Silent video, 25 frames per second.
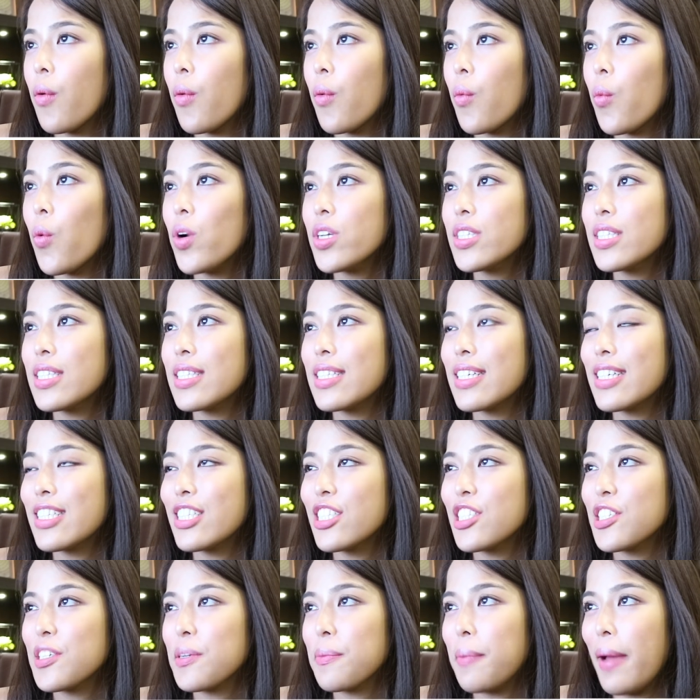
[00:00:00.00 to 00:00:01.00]
What's
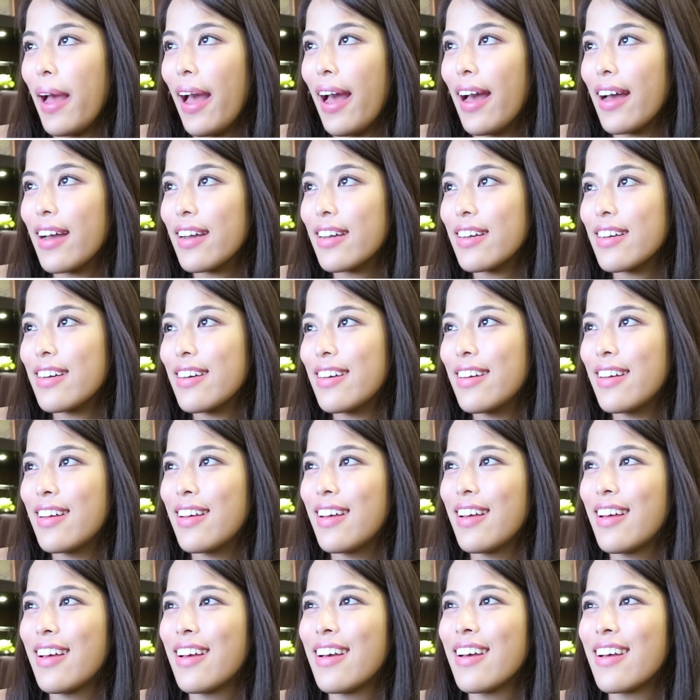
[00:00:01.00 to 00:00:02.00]
in your bag?
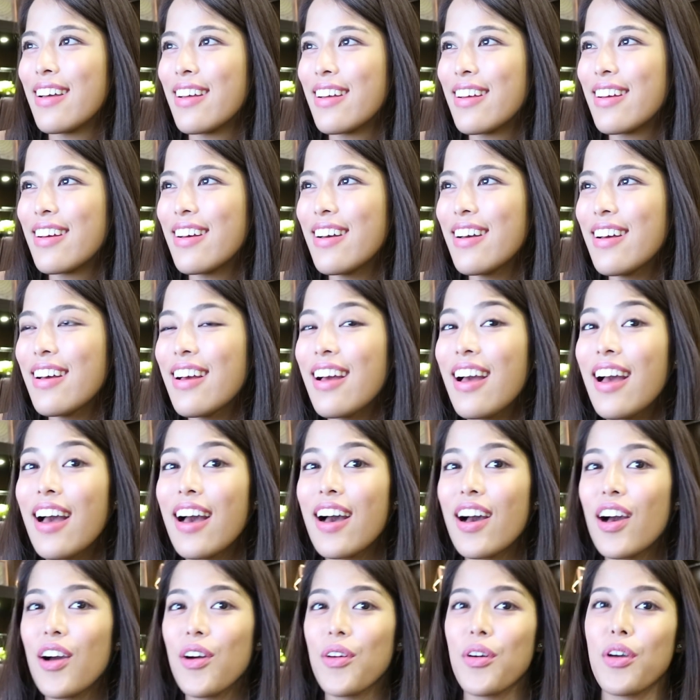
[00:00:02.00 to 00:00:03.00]

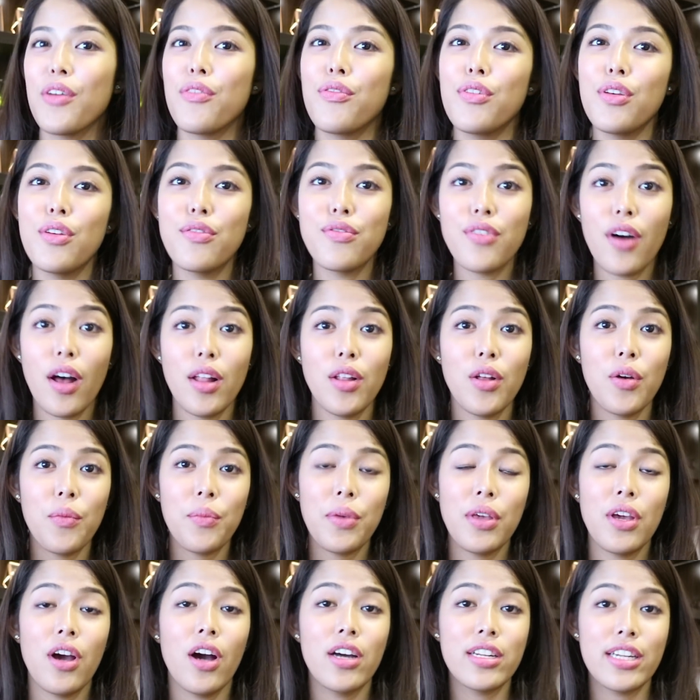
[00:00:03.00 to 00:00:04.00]
Oh, if you follow
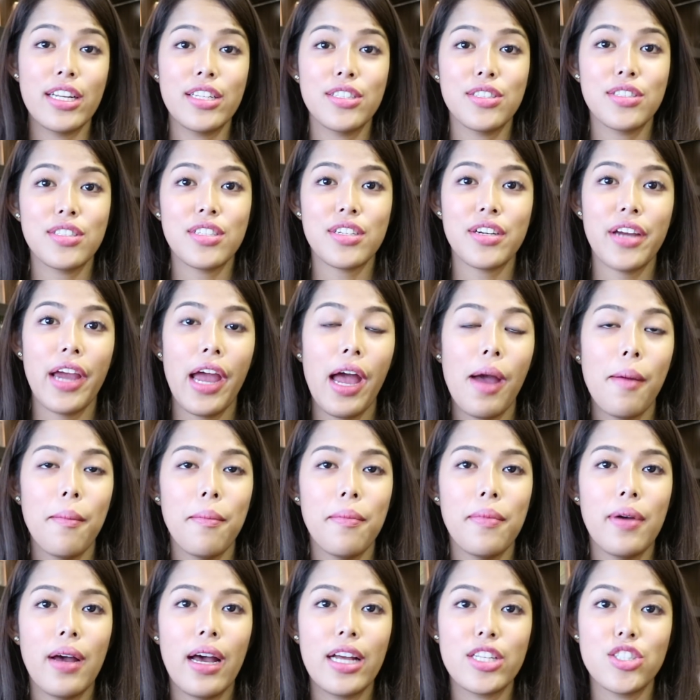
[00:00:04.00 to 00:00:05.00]
me on Instagram
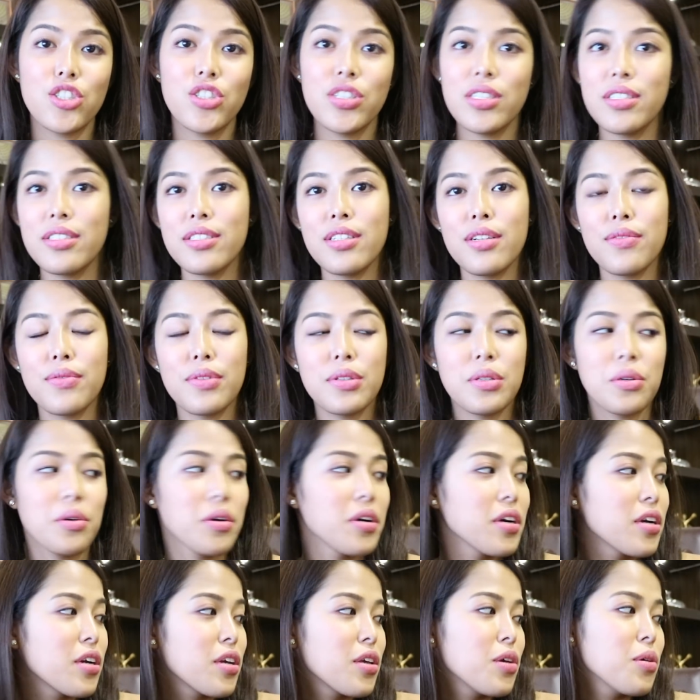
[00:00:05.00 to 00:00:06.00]
at Gila
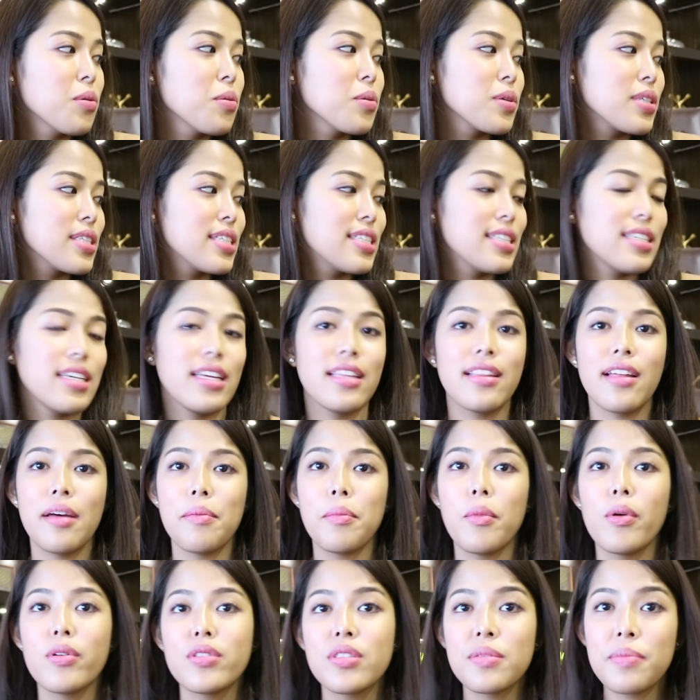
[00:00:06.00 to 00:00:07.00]
Salvador, you would see
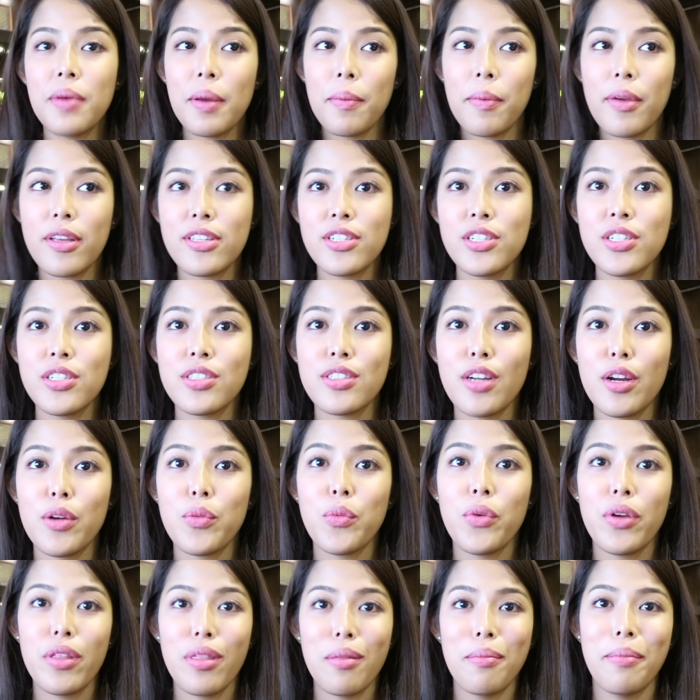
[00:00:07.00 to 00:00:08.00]
that most of my pictures are
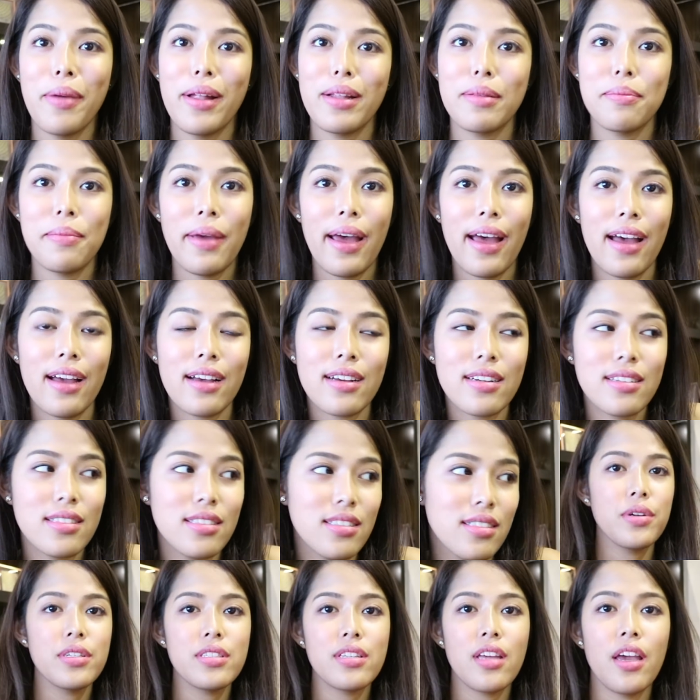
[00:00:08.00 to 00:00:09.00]
with belt
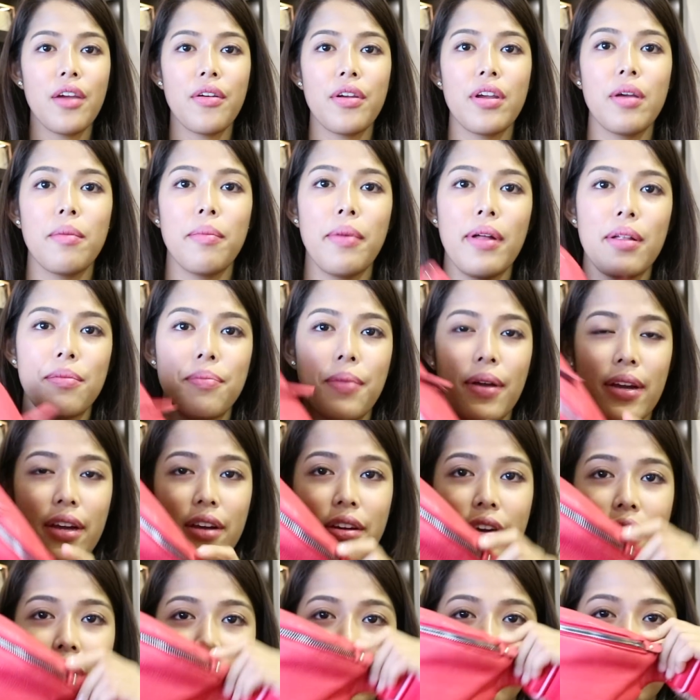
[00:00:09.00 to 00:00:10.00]
bags. I always carry a belt bag
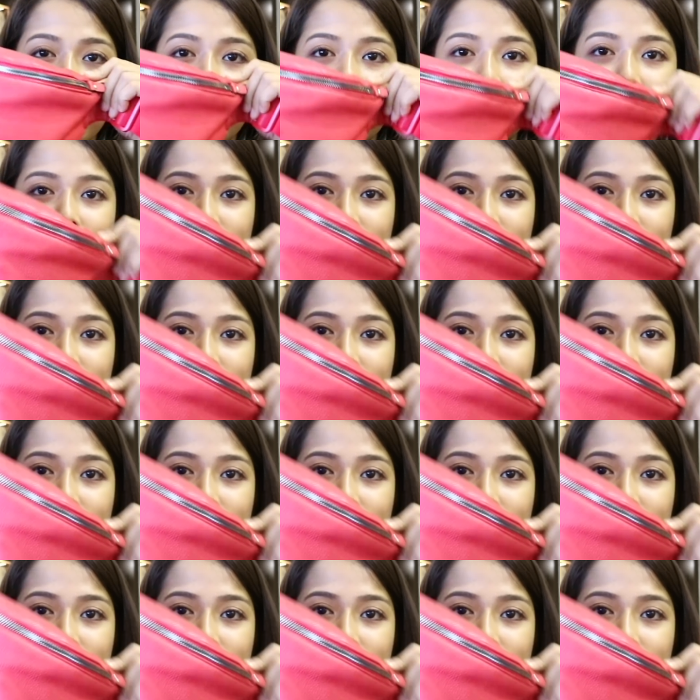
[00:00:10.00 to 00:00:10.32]
around.